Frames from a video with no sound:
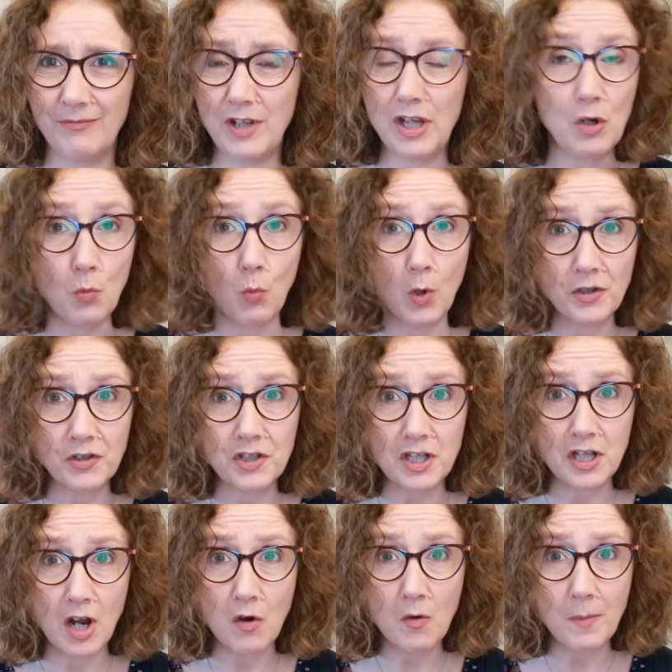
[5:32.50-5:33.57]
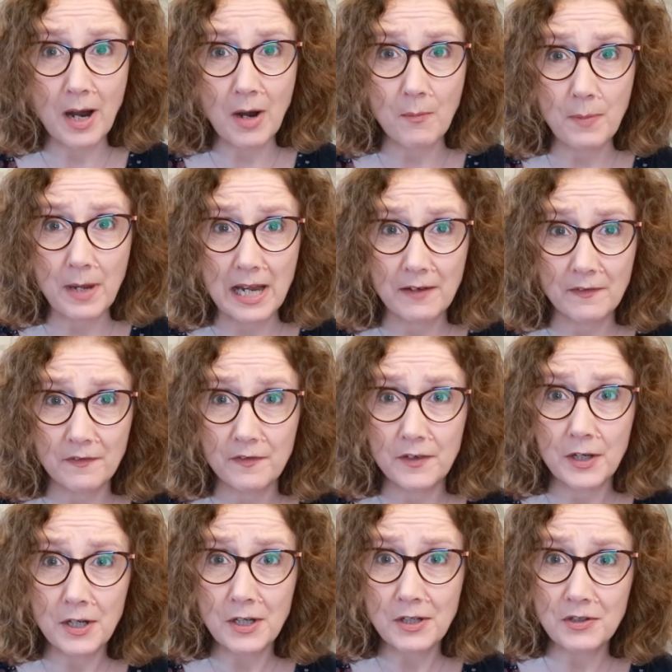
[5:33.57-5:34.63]
You want to know about being
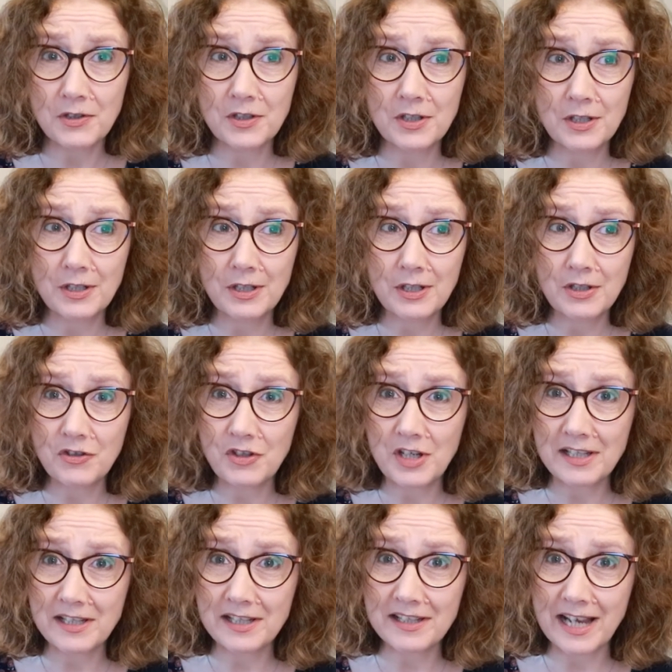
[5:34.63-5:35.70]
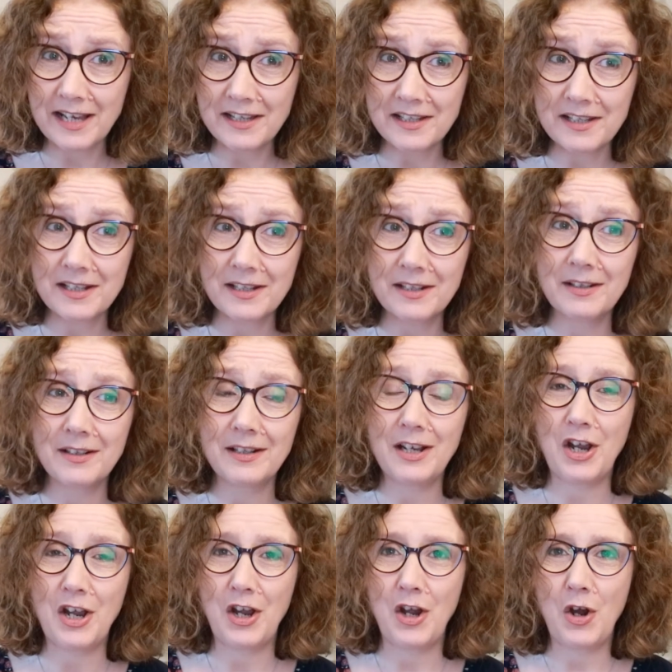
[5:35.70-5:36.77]
first? Jesus asked.
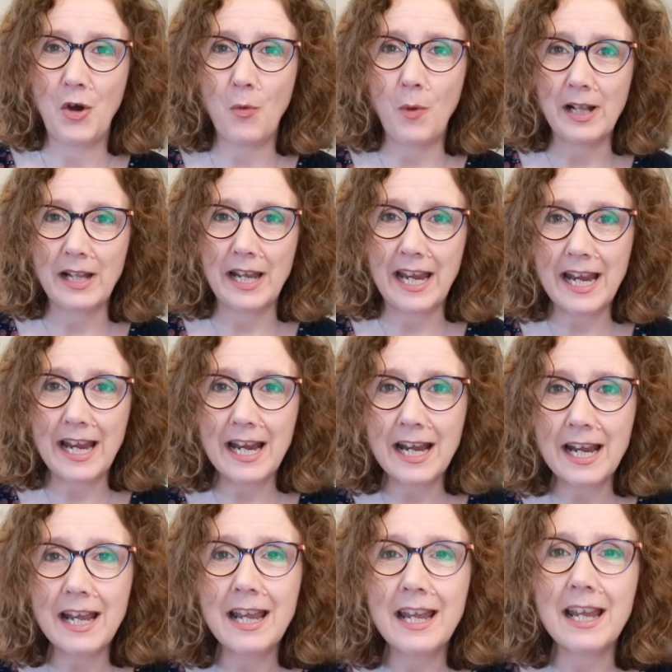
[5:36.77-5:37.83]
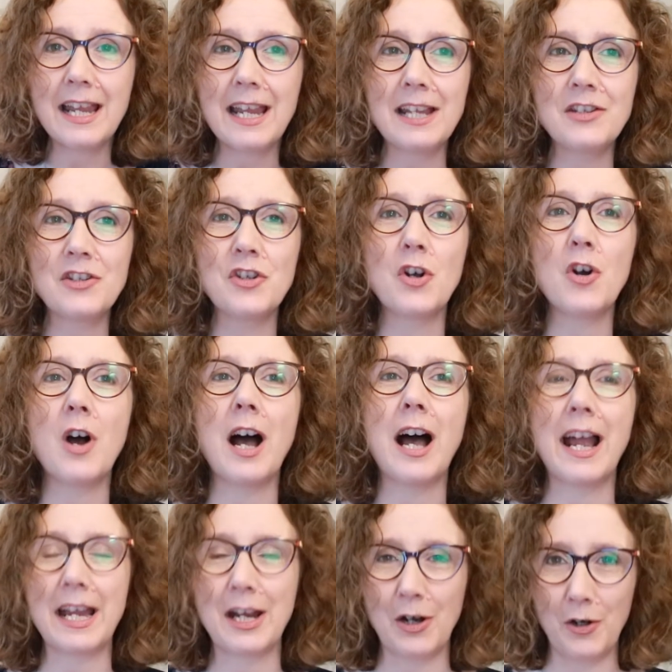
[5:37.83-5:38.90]
Well, here is your
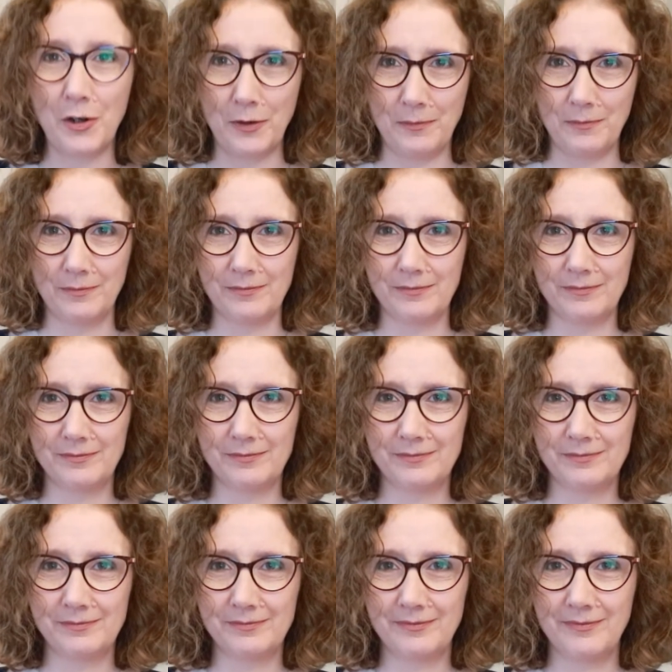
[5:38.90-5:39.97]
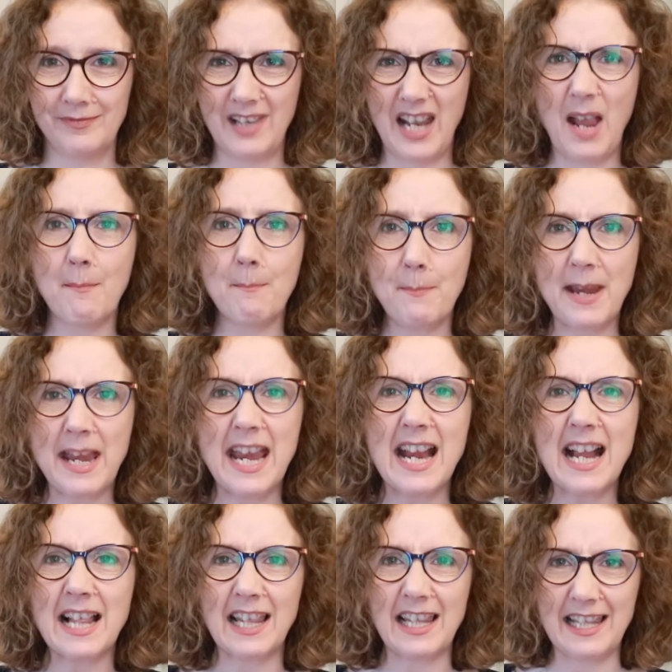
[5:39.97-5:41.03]
icon.
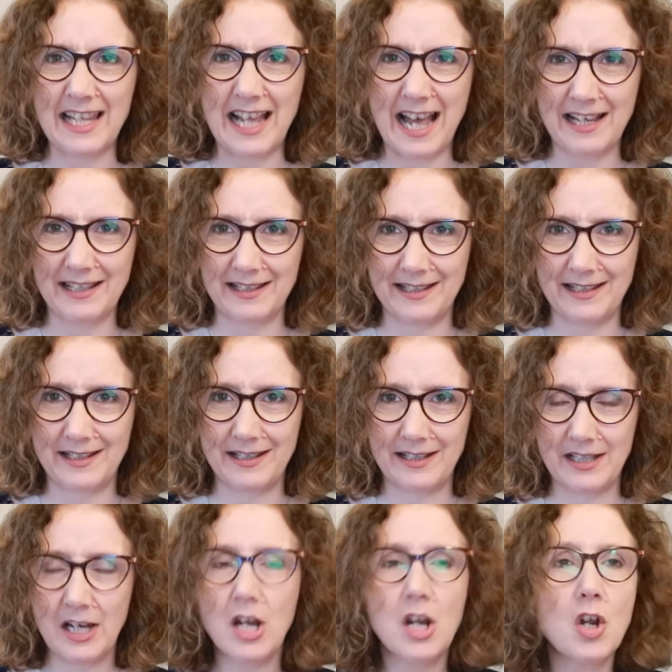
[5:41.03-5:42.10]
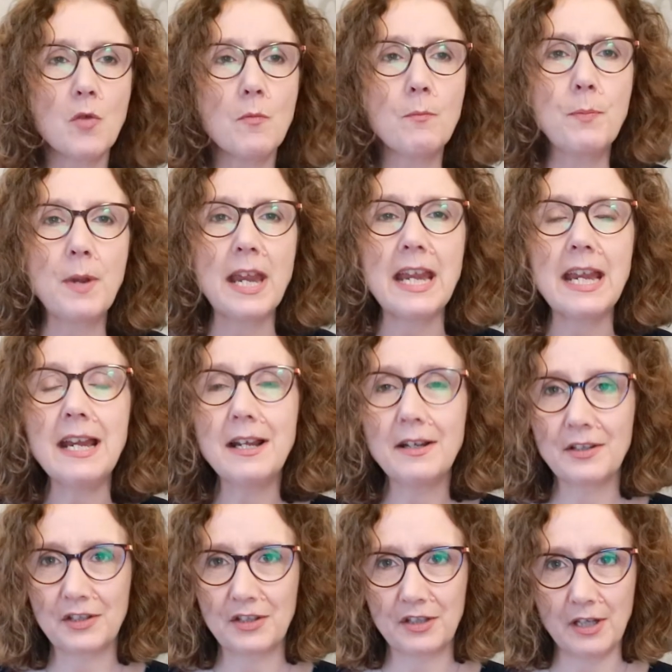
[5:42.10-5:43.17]
Be last. Be
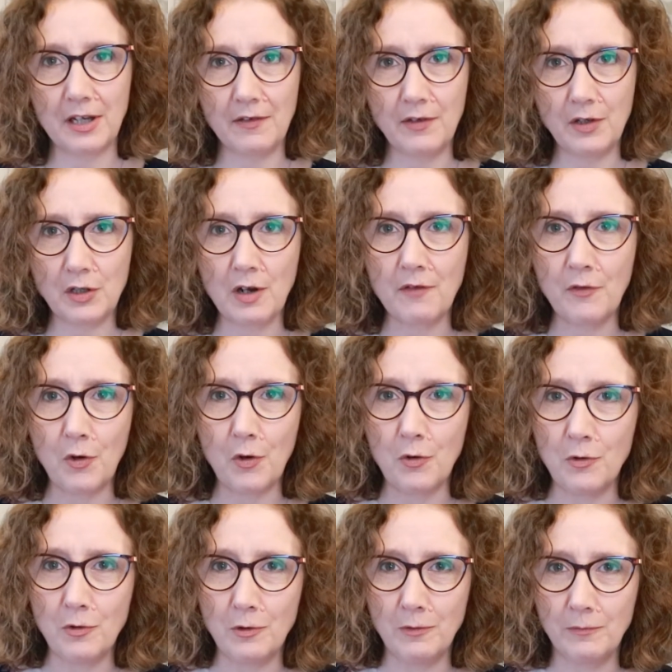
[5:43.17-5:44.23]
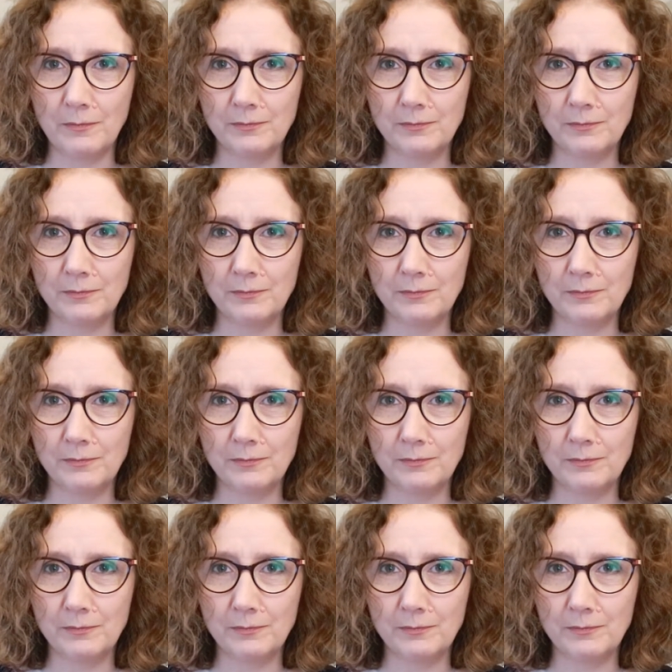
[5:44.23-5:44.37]
servant of all.